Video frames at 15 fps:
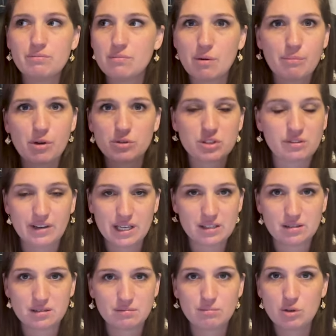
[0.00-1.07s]
most of
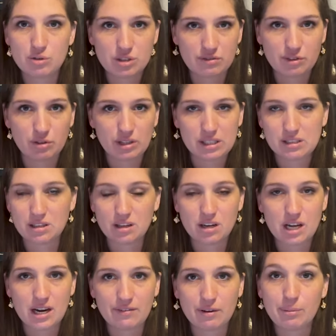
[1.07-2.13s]
us, most of you listening,
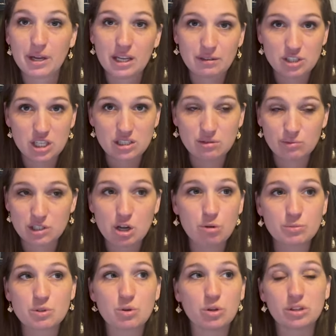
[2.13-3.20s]
not everybody, Jason was
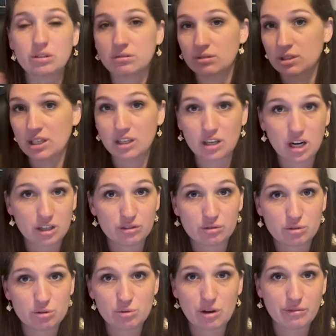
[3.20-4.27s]
homeschooled kindergarten
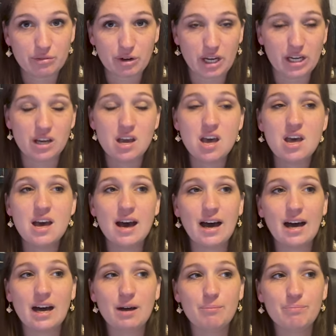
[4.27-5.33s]
through 12th grade.
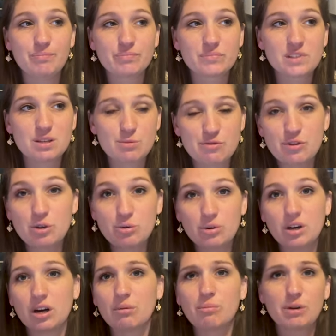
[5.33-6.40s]
Um, some of you
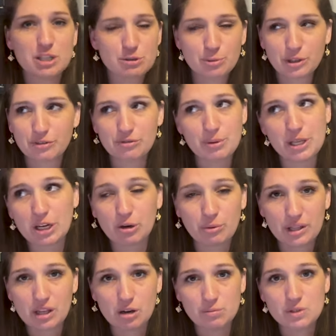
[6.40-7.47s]
are much more familiar
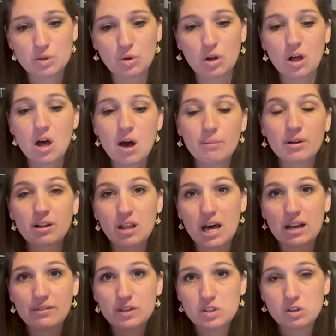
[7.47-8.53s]
with homeschool, but a
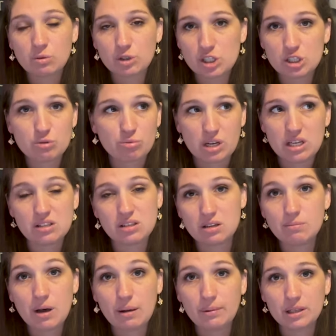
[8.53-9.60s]
lot of us who were just raised
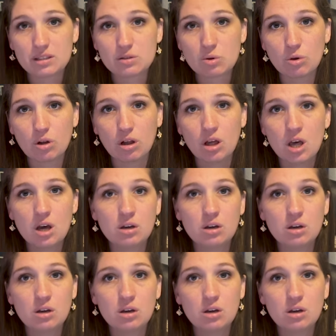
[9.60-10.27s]
in public school,